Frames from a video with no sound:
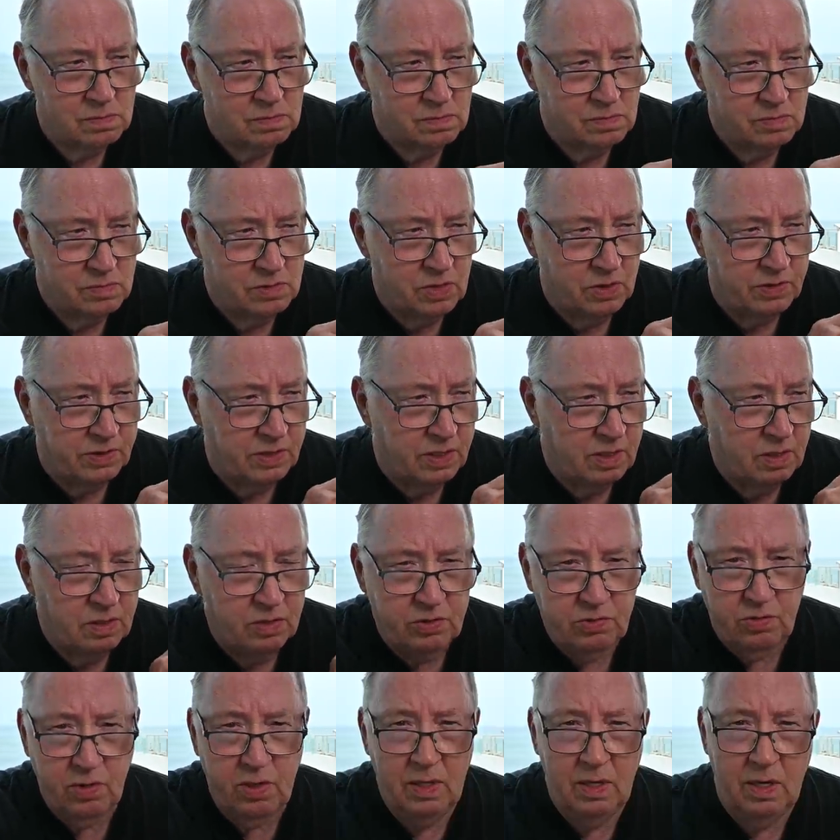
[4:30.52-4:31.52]
There's another
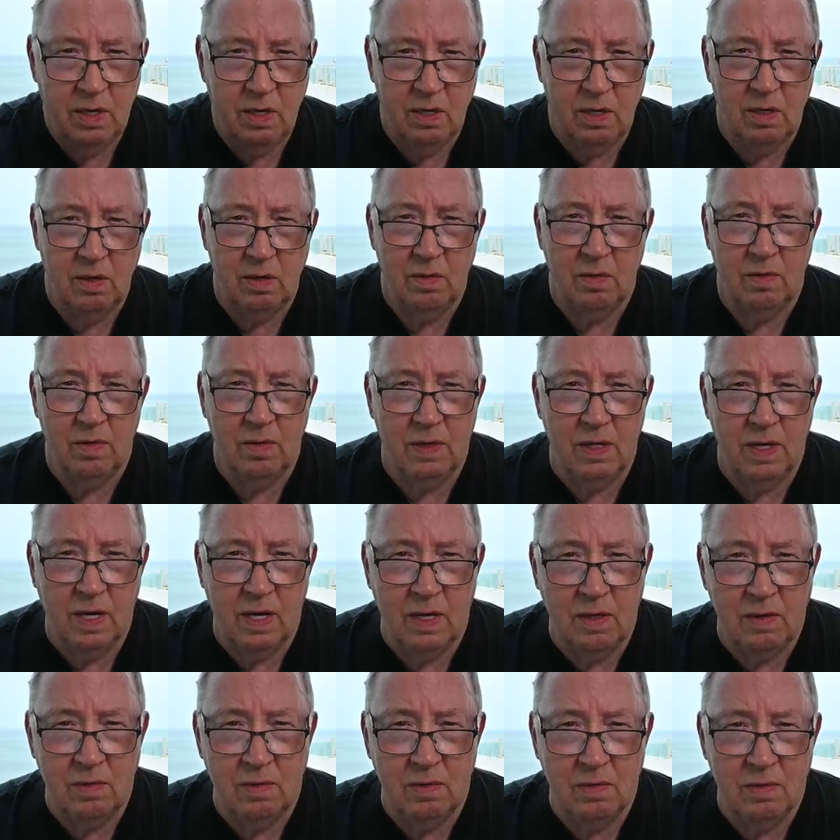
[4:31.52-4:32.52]
street here
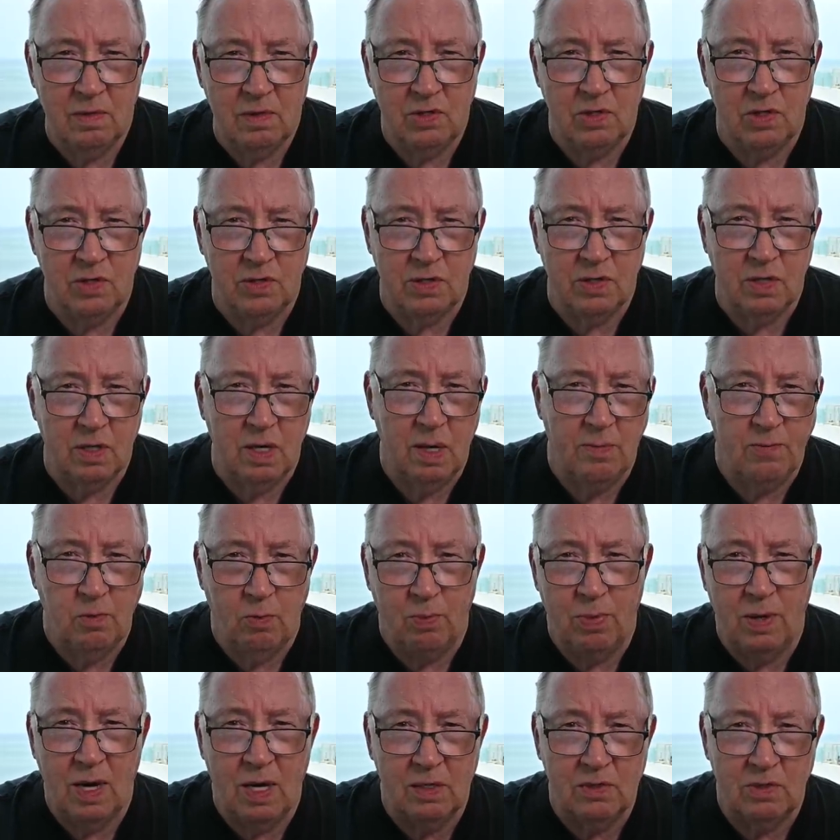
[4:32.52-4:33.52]
that just a couple
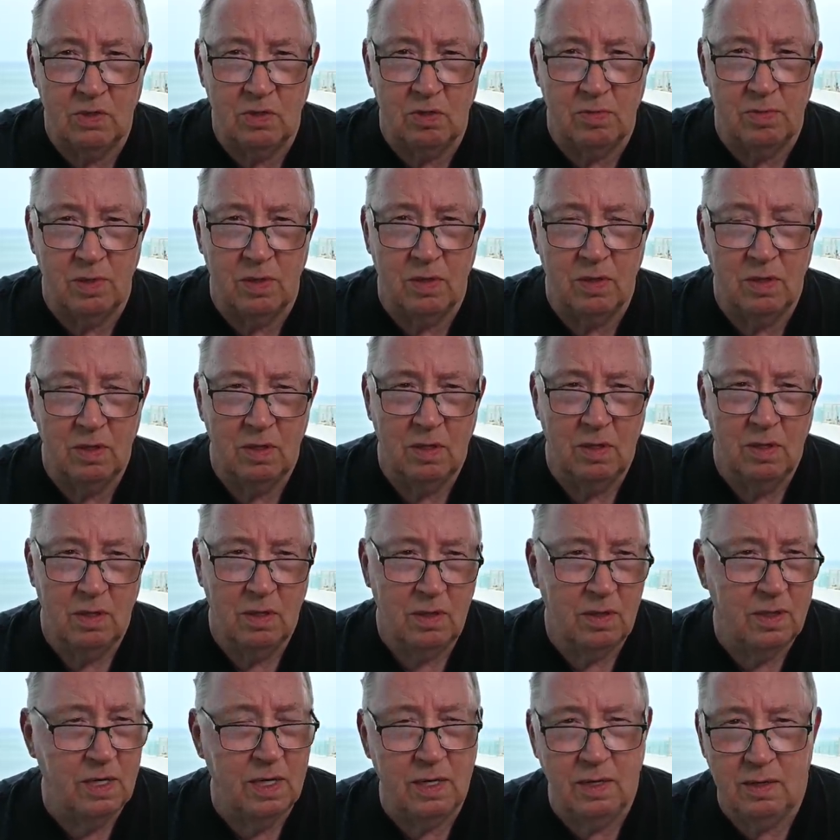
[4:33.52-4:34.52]
blocks over
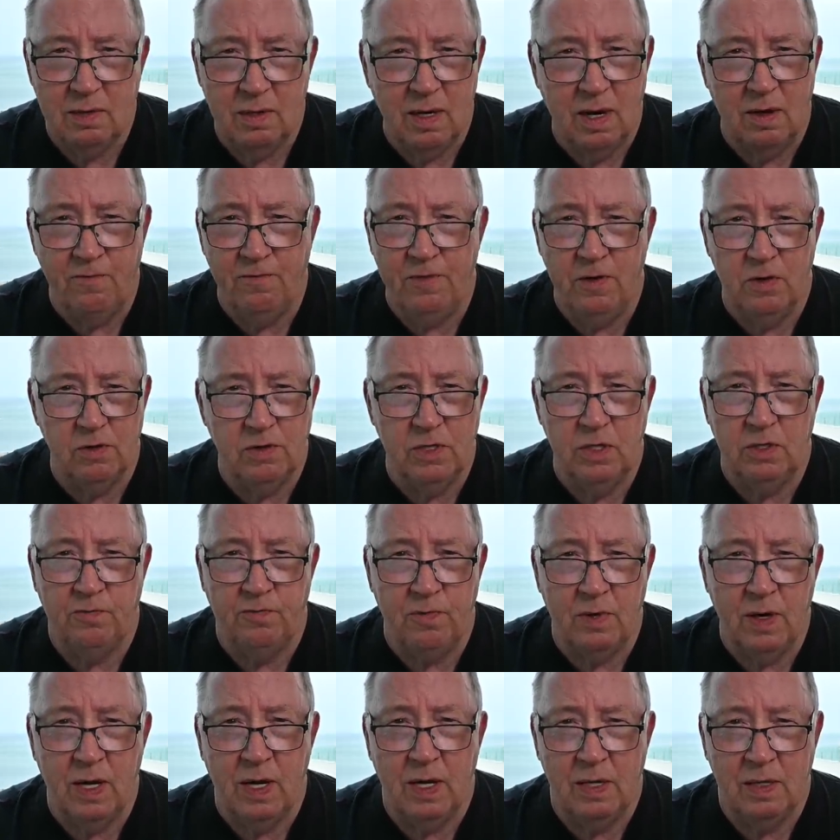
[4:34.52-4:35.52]
that I feel just
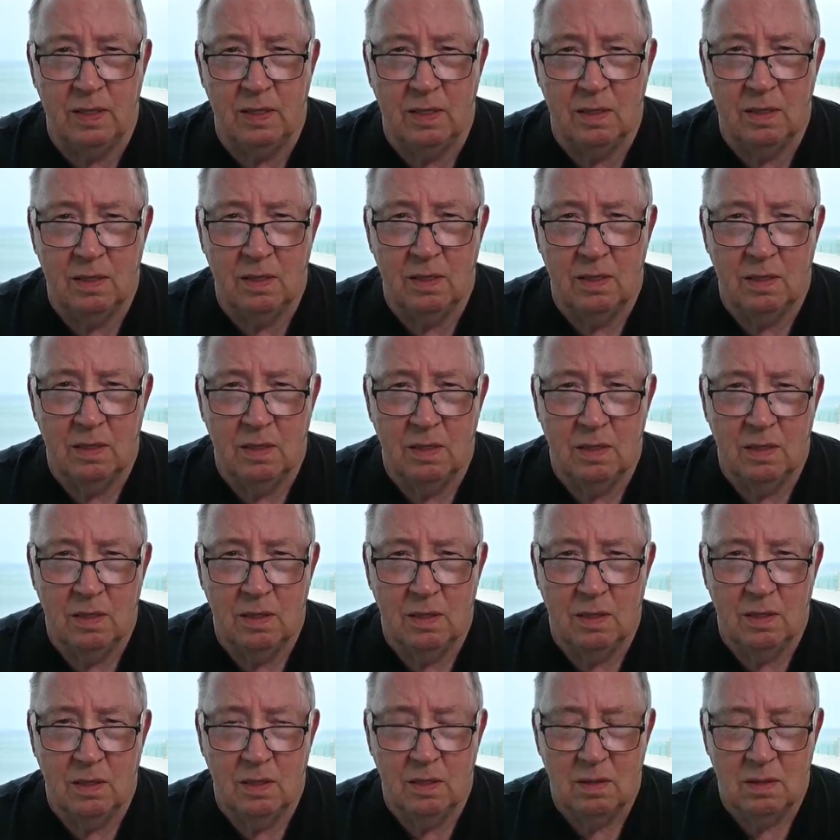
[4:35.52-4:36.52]
fine.
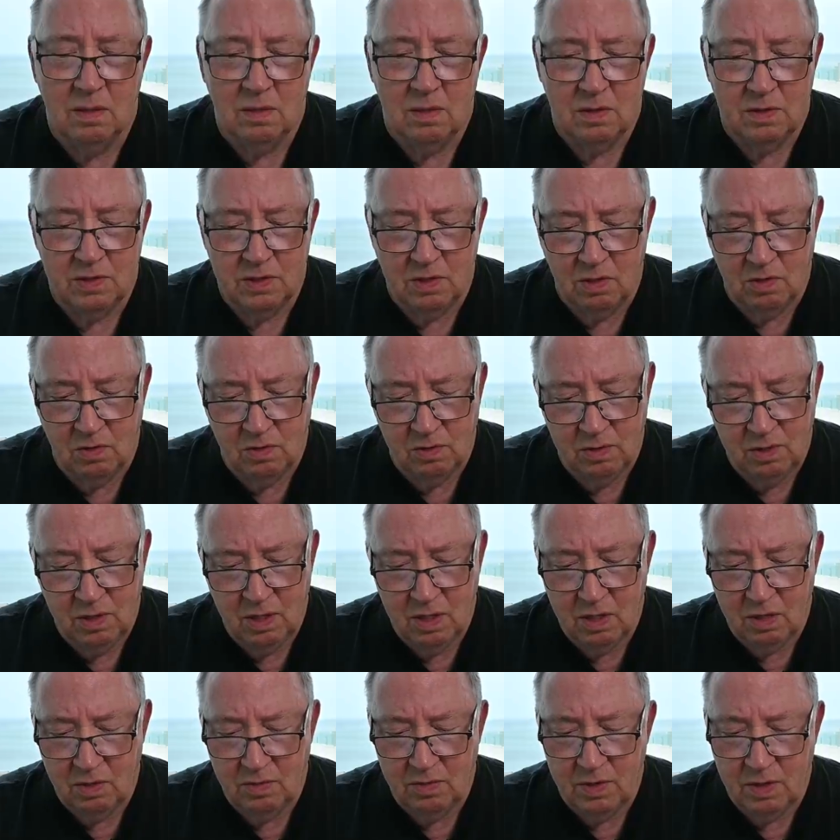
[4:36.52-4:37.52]
So, you
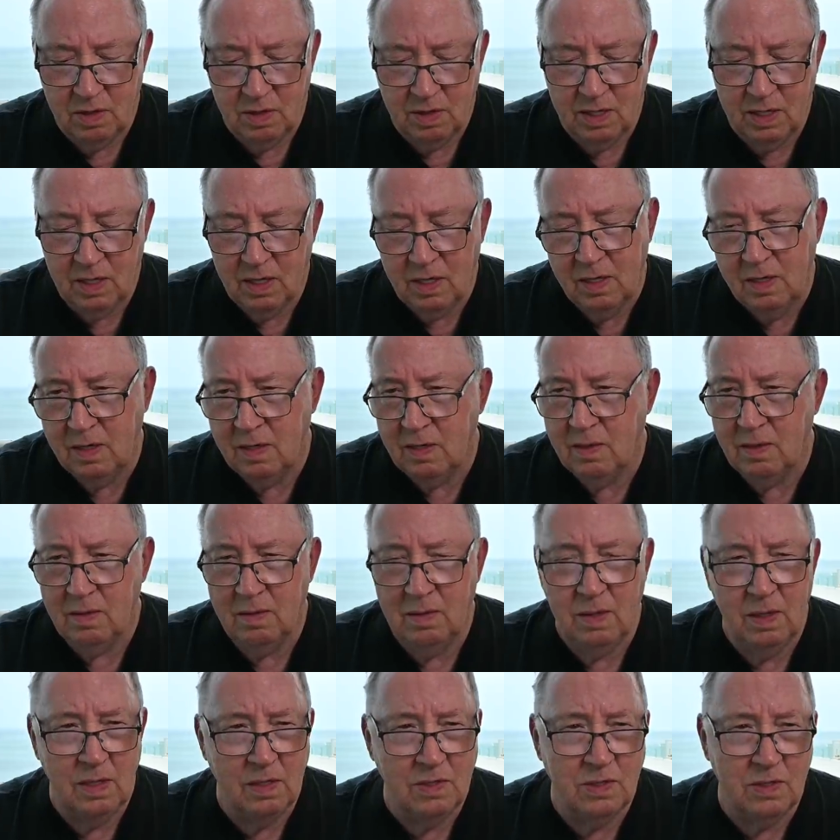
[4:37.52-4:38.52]
know, there again,
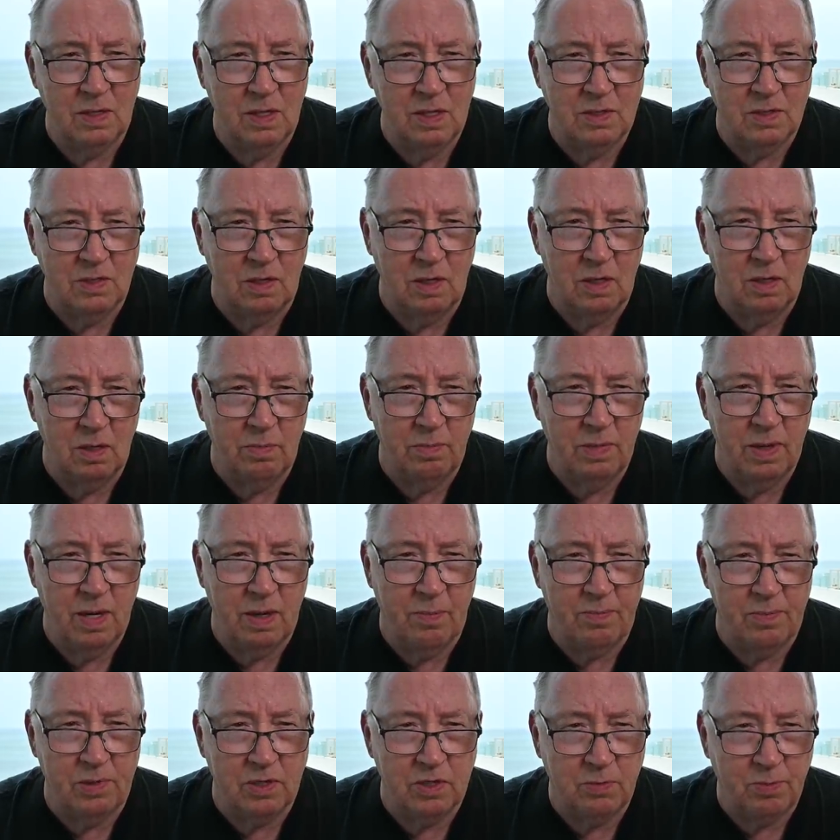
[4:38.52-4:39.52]
it's it's all
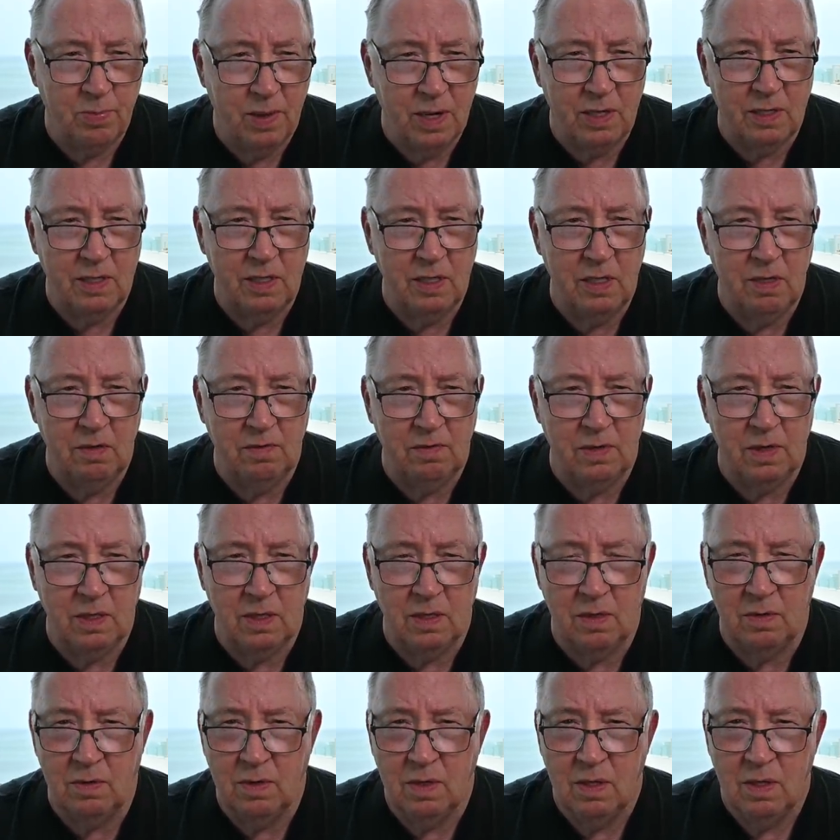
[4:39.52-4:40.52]
about perspective
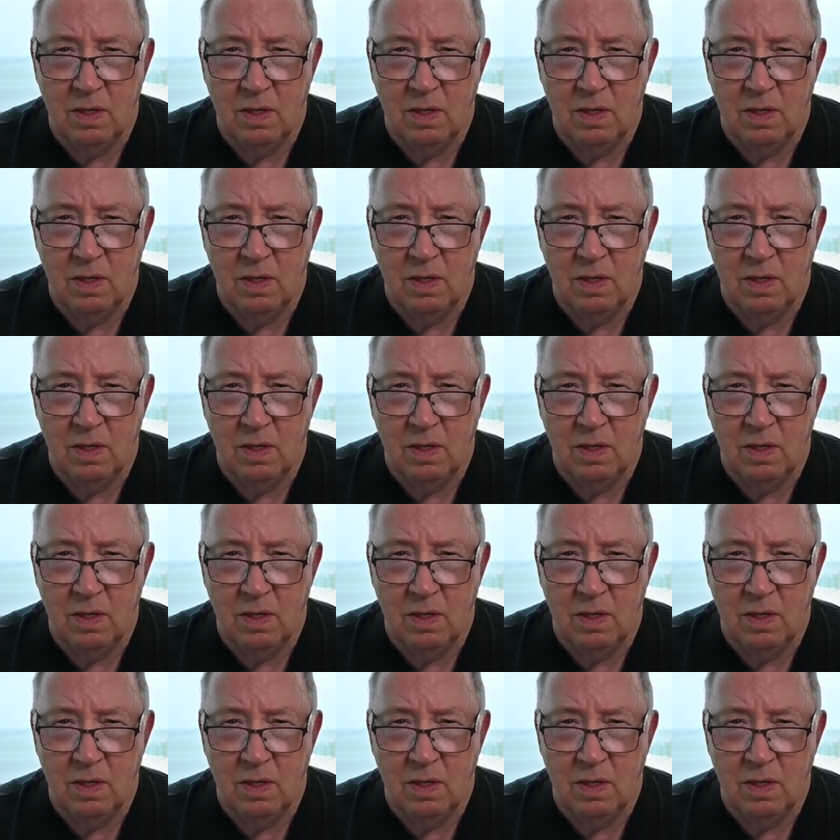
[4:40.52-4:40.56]
and